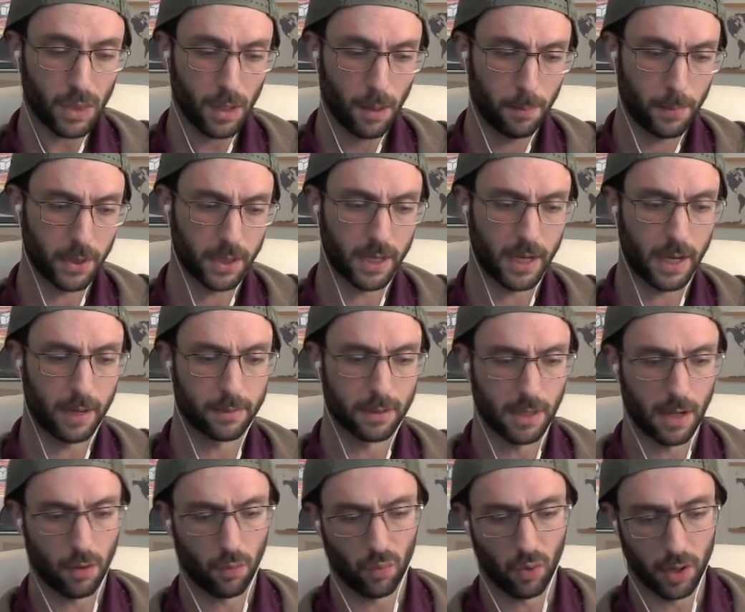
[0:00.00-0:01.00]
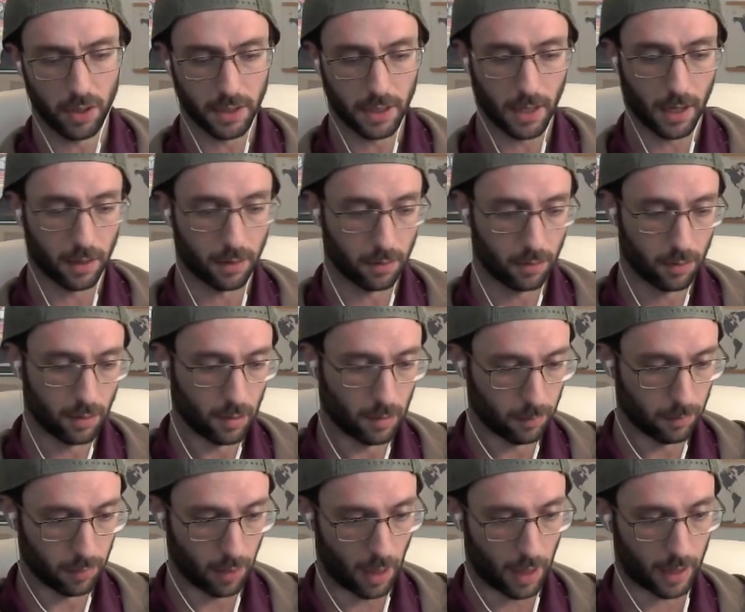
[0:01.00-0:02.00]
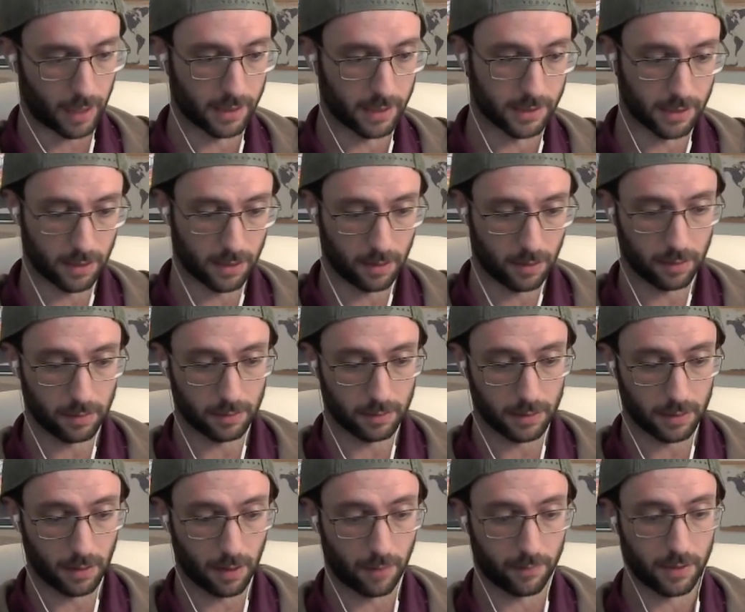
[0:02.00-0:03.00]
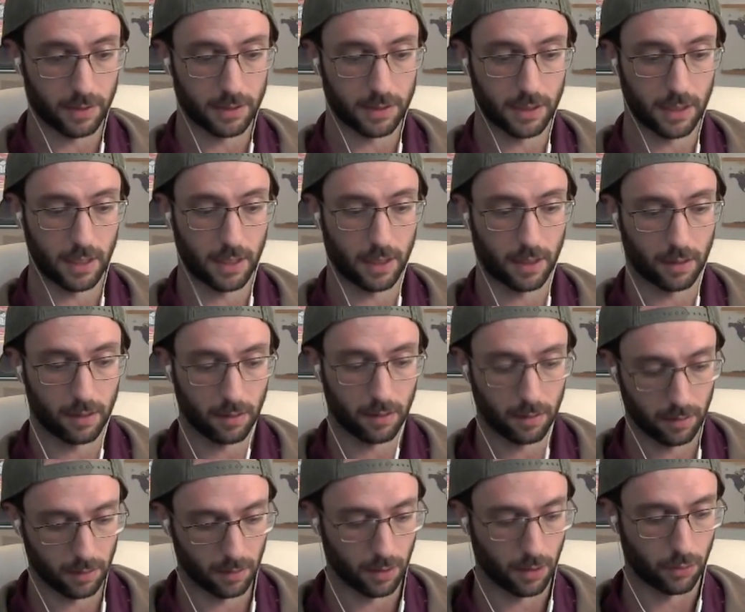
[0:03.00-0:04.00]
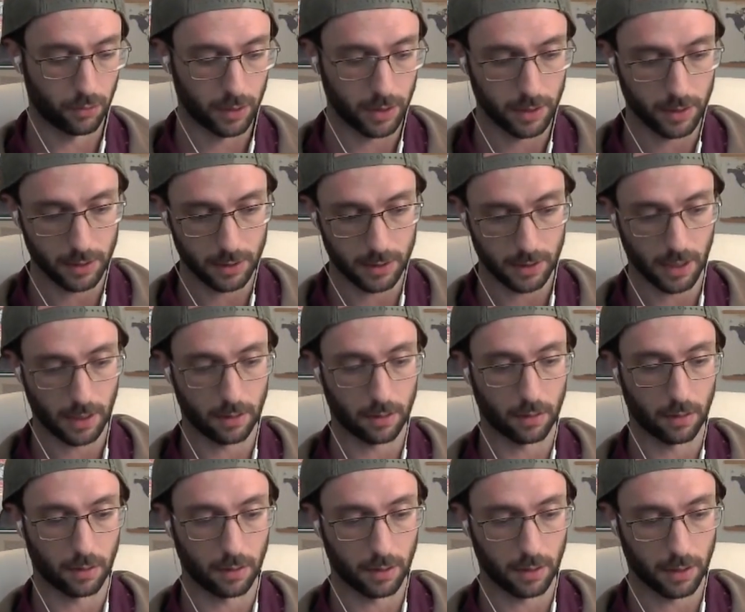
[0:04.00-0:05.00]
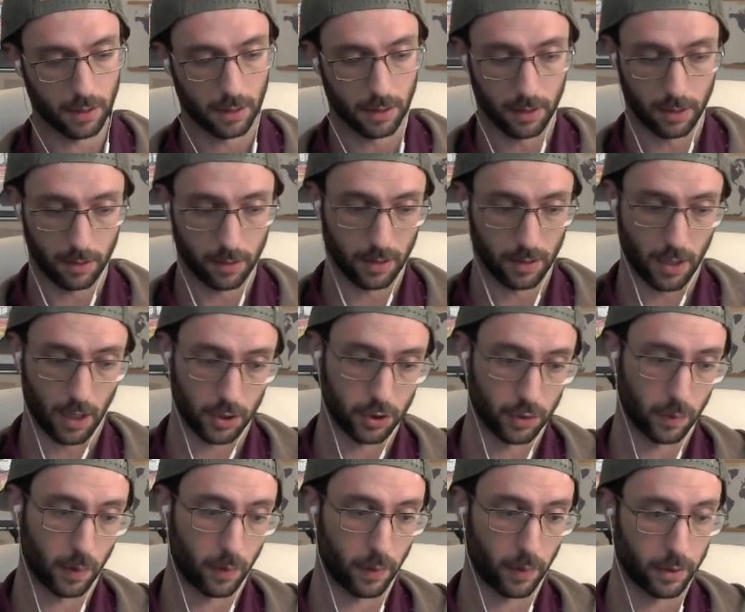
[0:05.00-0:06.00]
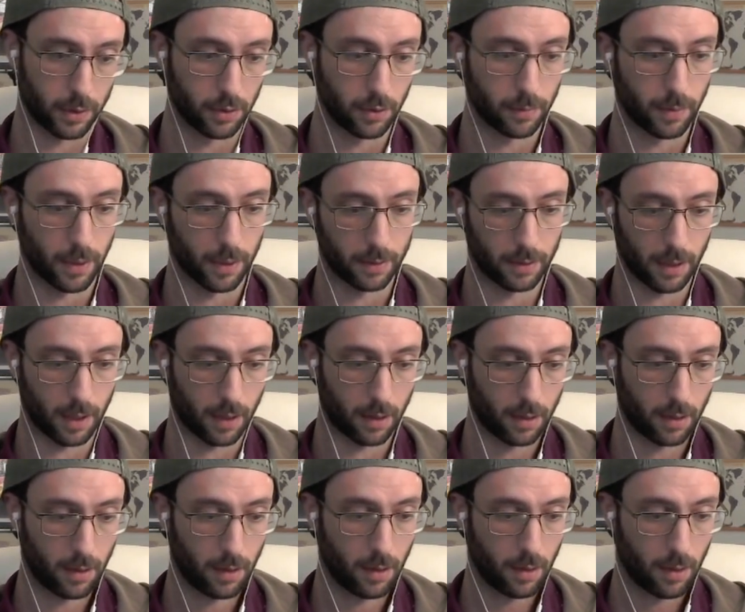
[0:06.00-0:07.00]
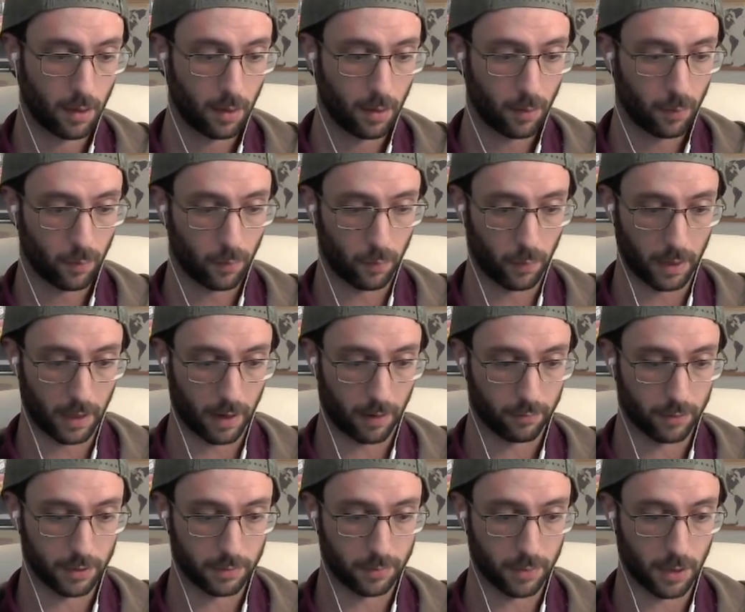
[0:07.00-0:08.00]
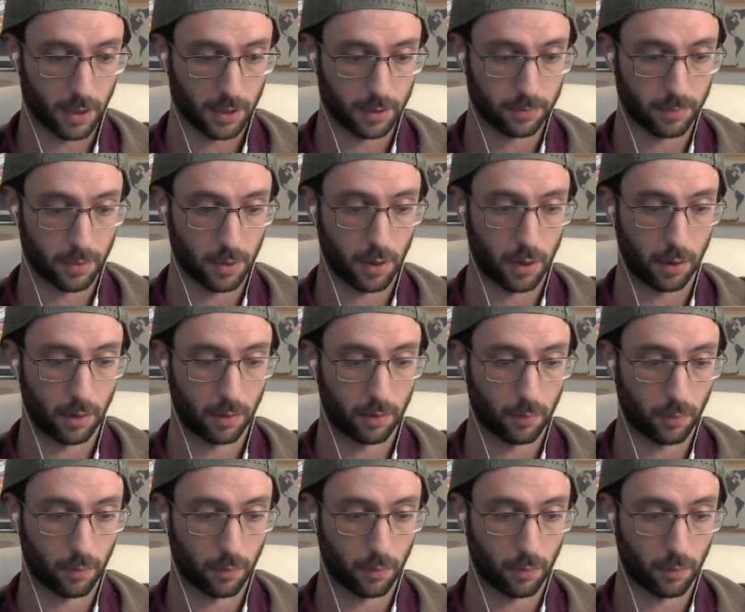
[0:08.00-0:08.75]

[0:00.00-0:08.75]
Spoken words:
But the game's not won yet. Black has left his king lonely in the center. Not sure what we want to do about that. We have this passed pawn.